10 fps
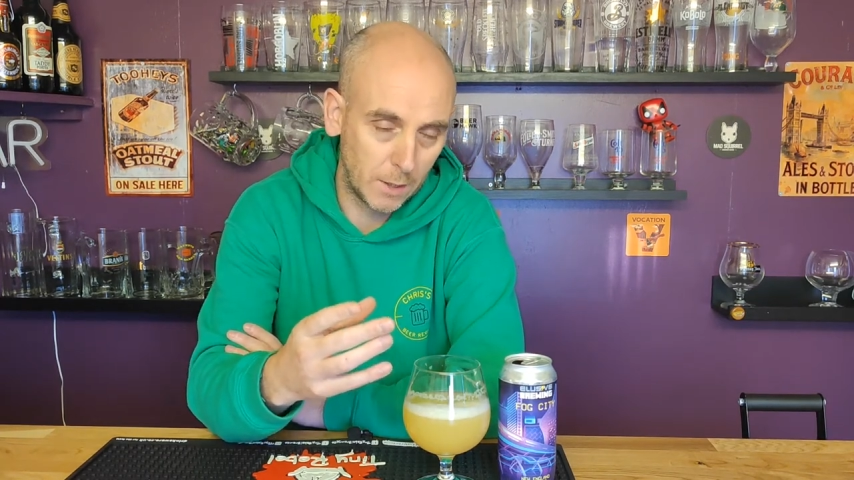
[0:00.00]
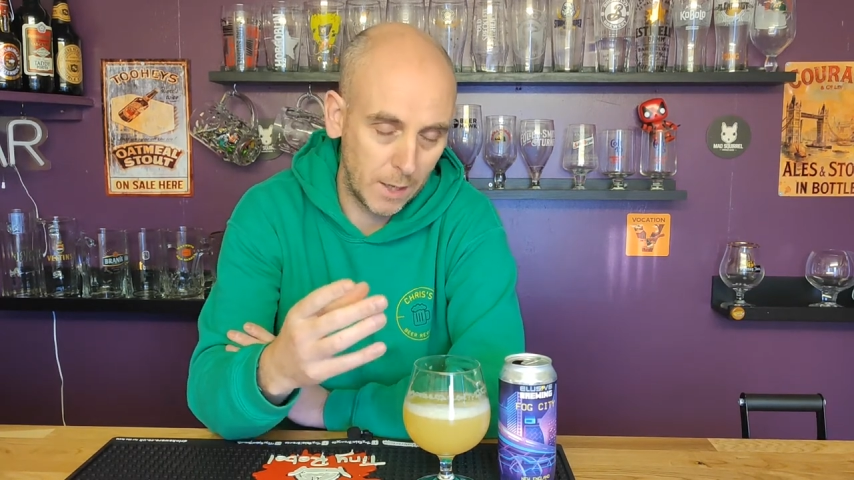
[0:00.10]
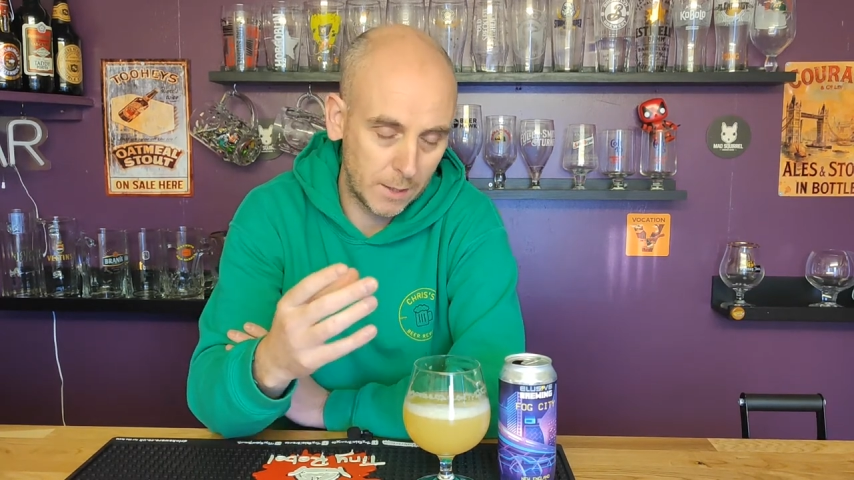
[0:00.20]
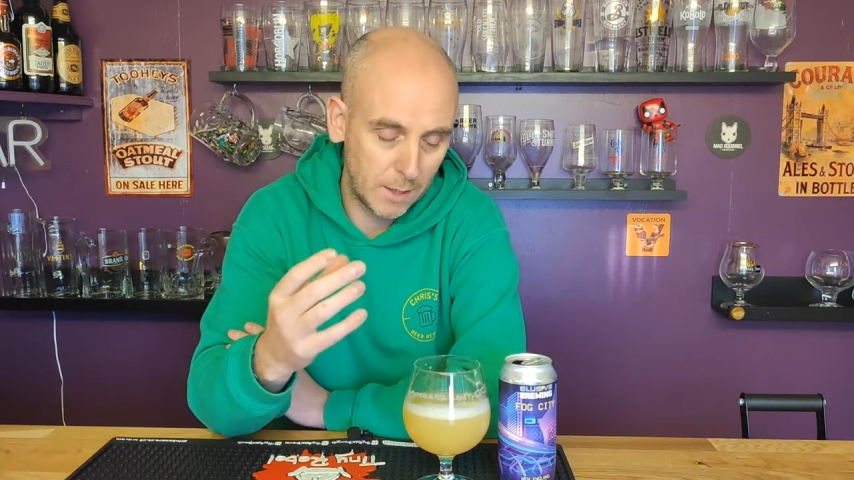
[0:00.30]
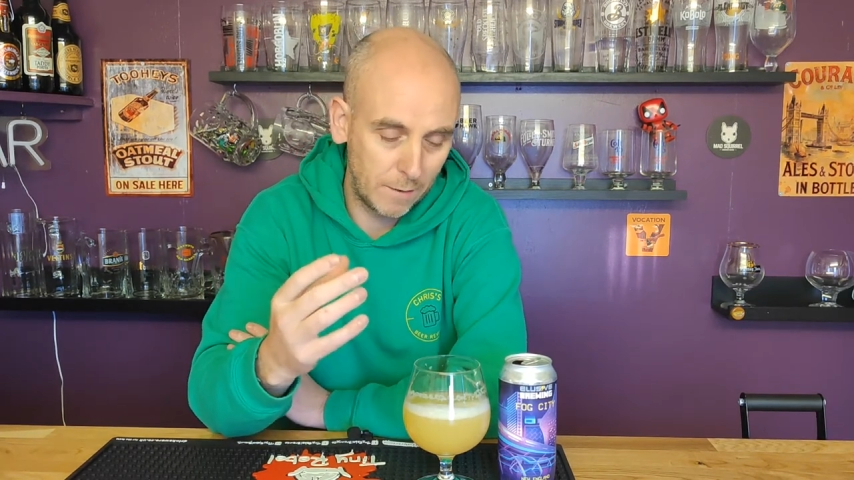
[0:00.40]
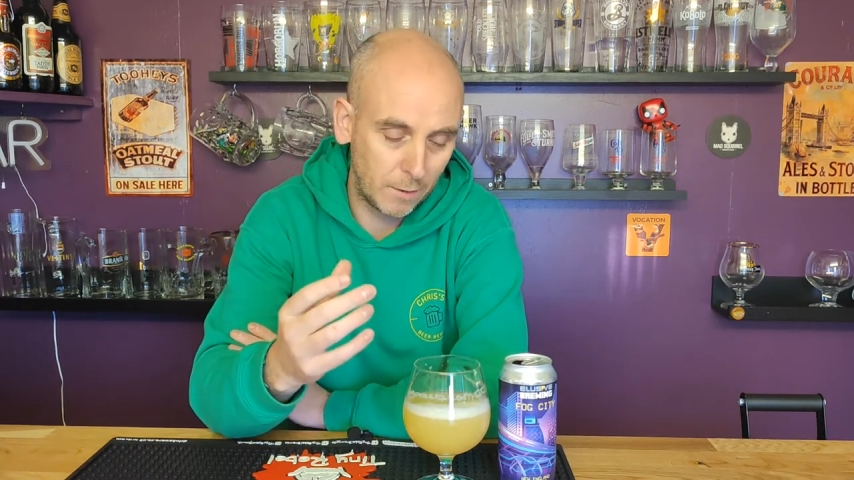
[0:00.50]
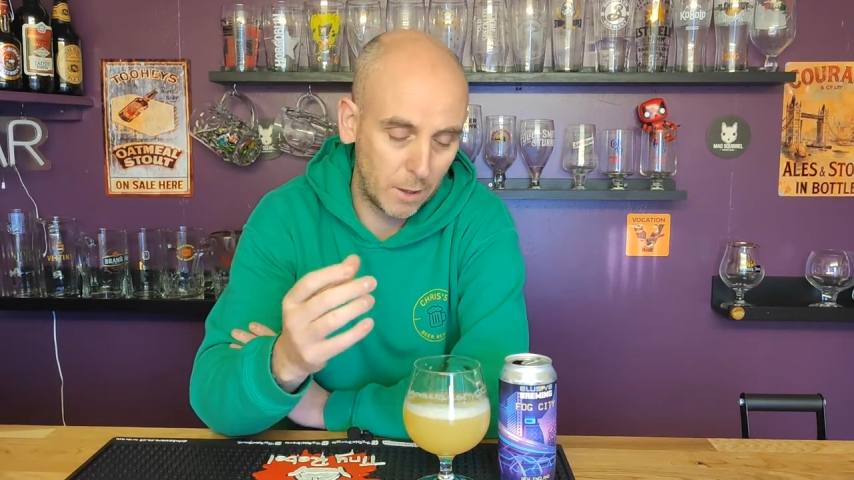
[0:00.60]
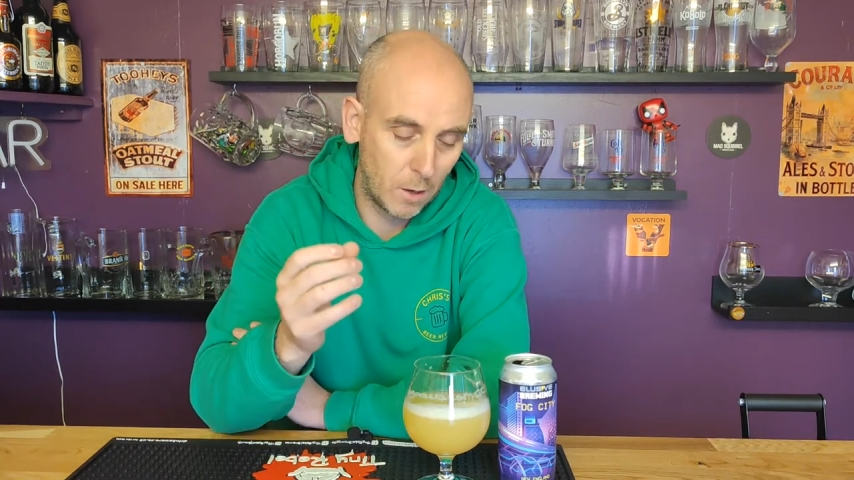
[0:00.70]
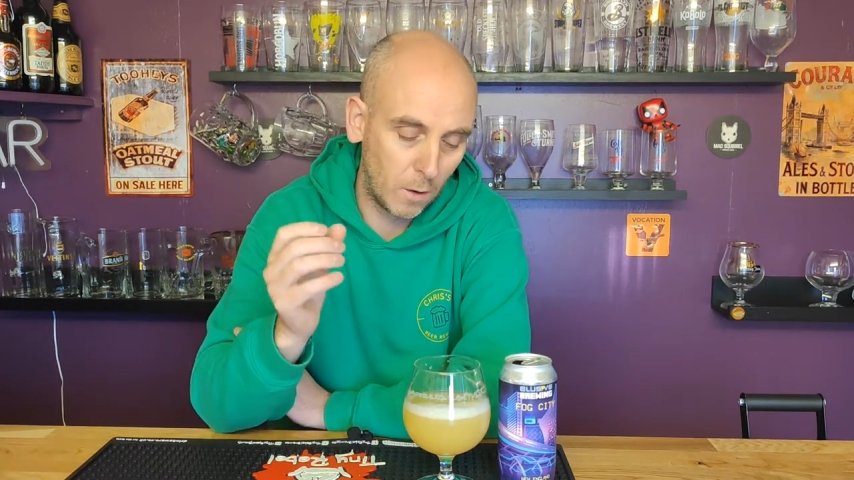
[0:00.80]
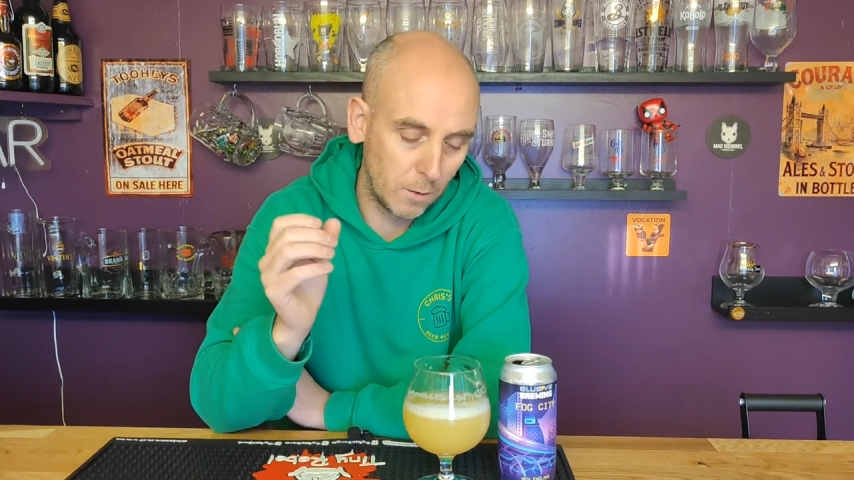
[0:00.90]
It has
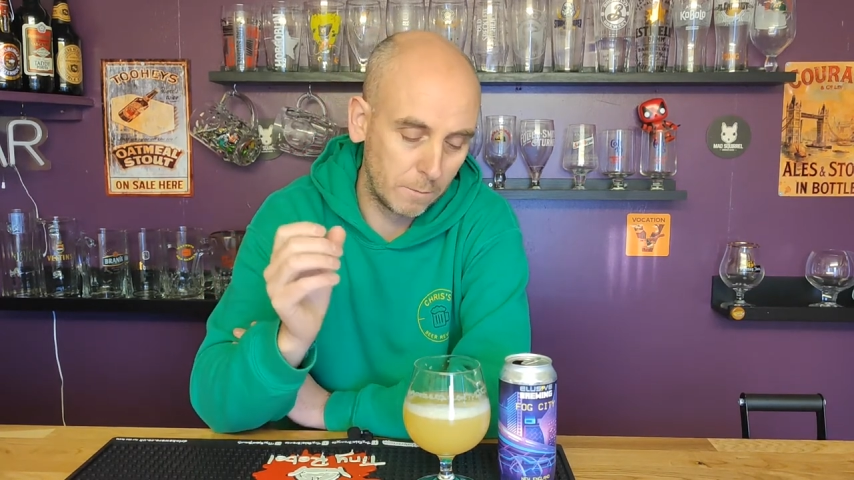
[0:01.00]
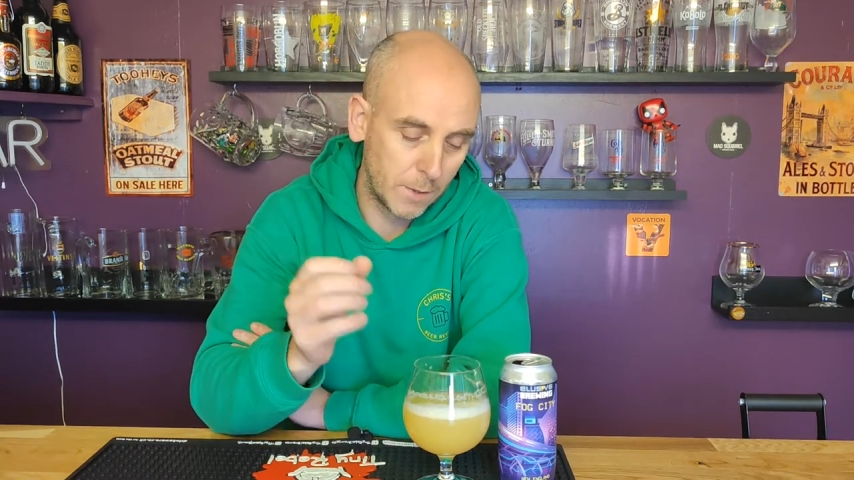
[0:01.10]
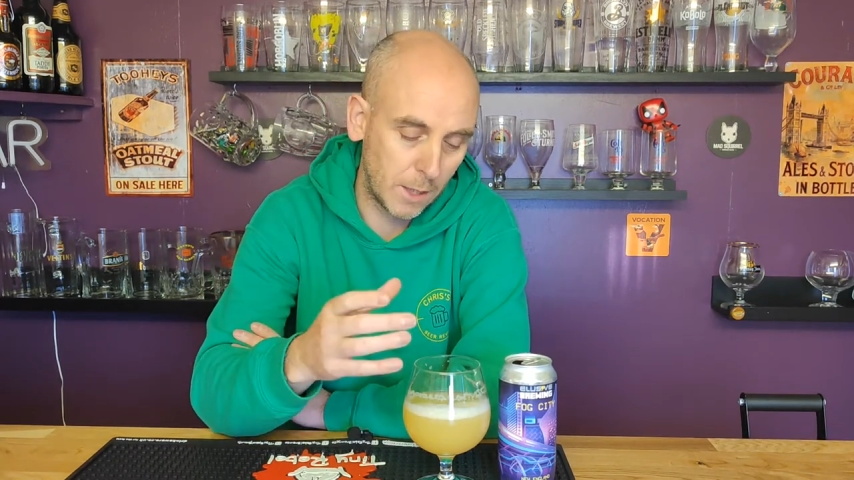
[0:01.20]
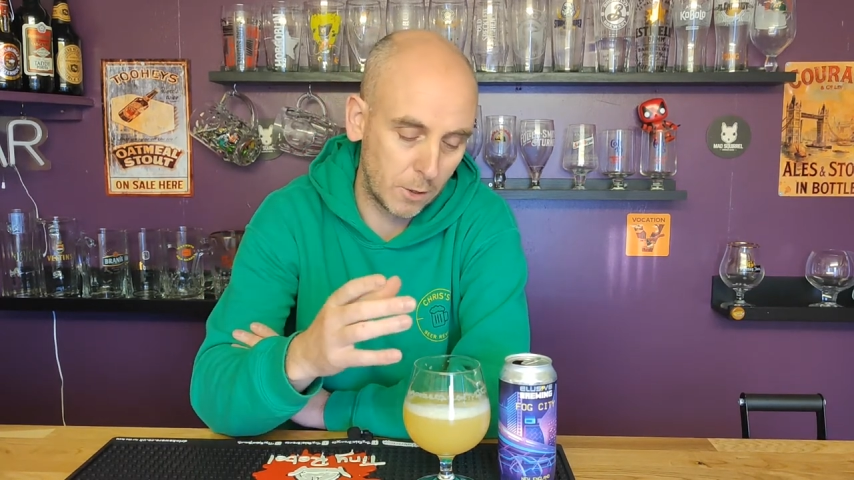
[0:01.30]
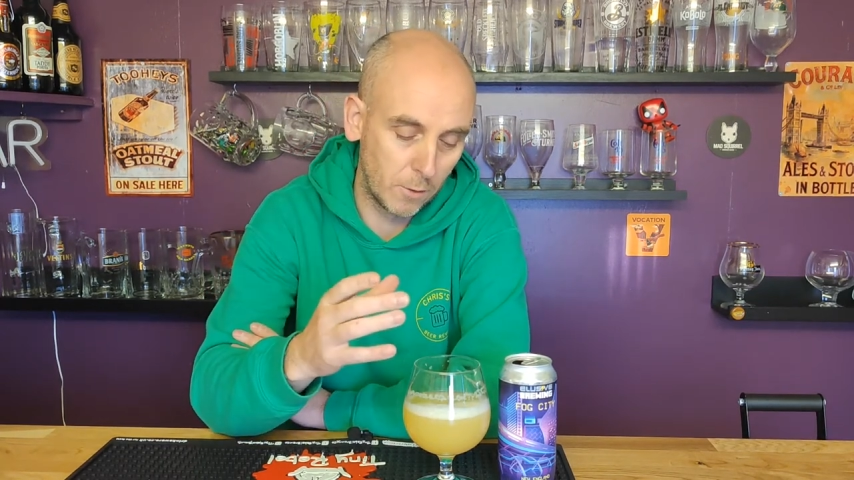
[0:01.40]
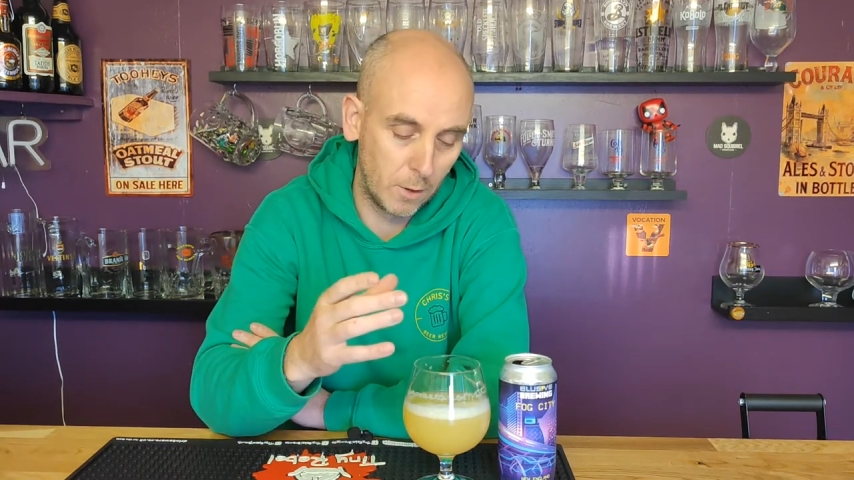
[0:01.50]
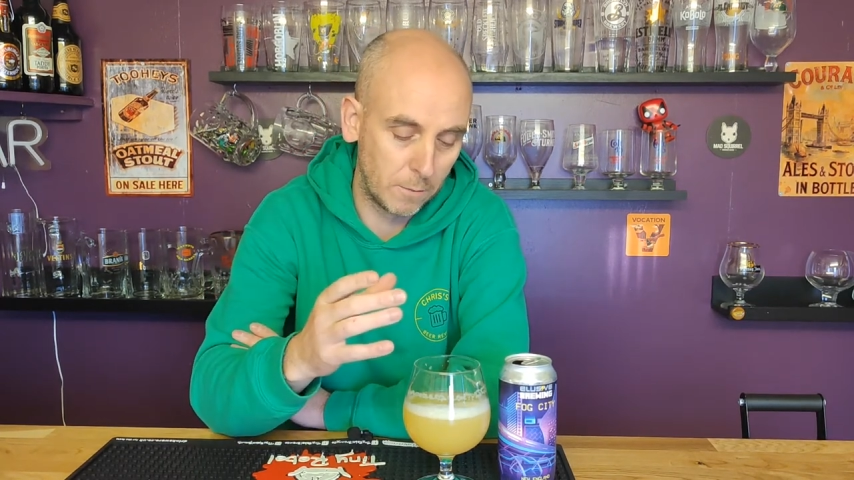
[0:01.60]
definitely got citra